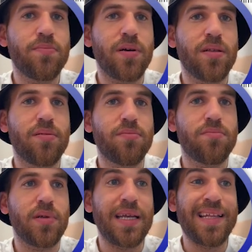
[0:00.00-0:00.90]
but
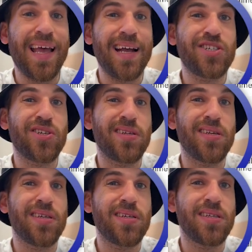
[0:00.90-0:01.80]
it
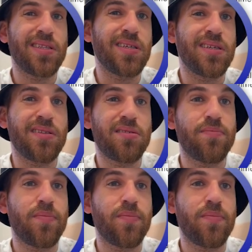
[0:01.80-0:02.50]
actually didn't.